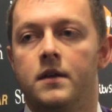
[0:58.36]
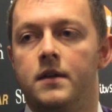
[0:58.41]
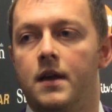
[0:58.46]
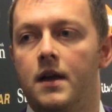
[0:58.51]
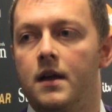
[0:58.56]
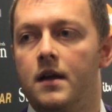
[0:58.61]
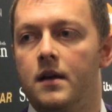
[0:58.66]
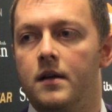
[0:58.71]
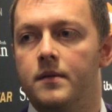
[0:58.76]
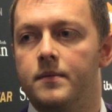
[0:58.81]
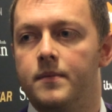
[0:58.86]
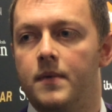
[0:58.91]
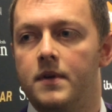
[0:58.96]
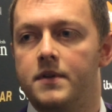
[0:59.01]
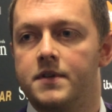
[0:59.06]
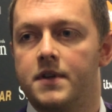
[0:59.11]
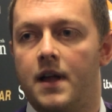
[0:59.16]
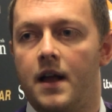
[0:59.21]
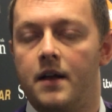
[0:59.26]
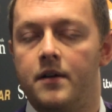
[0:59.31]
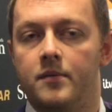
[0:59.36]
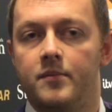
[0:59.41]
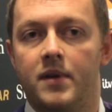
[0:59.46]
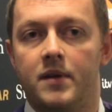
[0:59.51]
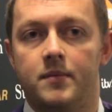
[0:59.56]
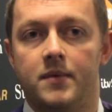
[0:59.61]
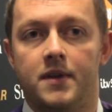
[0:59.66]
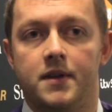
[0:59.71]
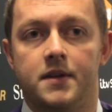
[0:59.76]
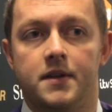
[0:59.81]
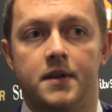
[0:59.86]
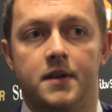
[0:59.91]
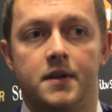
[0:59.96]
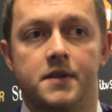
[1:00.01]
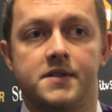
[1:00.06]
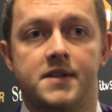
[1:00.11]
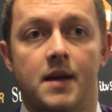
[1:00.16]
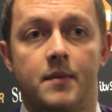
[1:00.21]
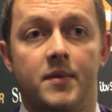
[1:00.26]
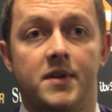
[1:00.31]
Yeah, Karen beat me in the
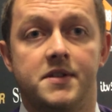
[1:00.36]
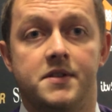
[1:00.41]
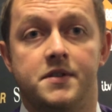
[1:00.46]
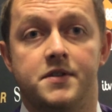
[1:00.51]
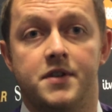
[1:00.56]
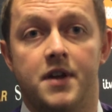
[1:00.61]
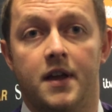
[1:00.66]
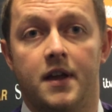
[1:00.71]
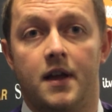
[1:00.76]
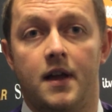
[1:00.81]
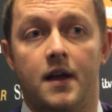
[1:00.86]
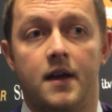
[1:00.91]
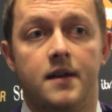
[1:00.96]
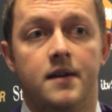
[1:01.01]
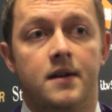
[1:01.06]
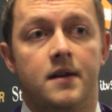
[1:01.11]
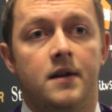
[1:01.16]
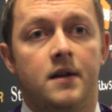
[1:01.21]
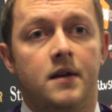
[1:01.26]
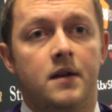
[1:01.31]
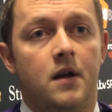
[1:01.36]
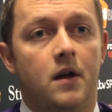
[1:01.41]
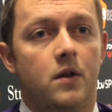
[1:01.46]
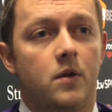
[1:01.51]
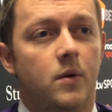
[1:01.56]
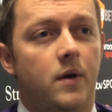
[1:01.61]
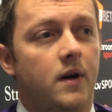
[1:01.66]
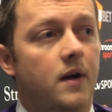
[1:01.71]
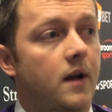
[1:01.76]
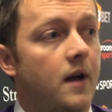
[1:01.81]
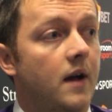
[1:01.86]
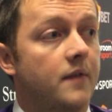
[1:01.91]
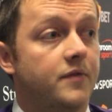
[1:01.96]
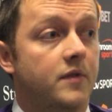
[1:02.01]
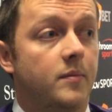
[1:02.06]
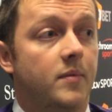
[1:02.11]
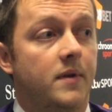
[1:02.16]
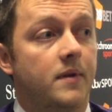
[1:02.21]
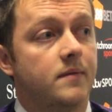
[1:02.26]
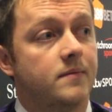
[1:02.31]
semis in Shanghai, although I have
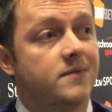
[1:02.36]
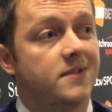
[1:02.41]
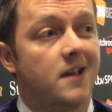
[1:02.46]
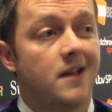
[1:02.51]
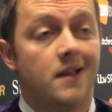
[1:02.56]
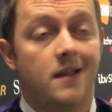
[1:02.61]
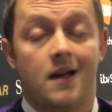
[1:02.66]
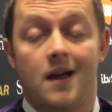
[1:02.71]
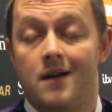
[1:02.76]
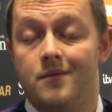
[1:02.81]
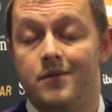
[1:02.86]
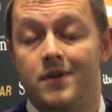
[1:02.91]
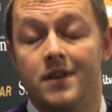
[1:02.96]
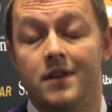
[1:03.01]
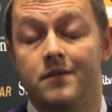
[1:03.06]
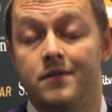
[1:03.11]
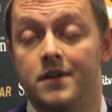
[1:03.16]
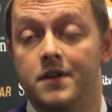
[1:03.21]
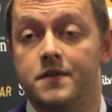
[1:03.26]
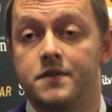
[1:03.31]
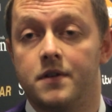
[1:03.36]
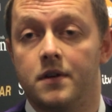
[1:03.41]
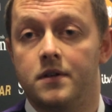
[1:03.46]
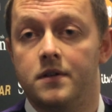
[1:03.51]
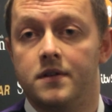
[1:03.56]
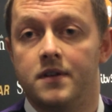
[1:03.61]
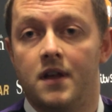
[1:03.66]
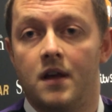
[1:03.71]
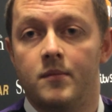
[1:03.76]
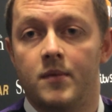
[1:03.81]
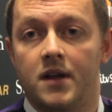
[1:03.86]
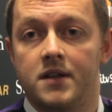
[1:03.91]
to say that I really, really struggled in that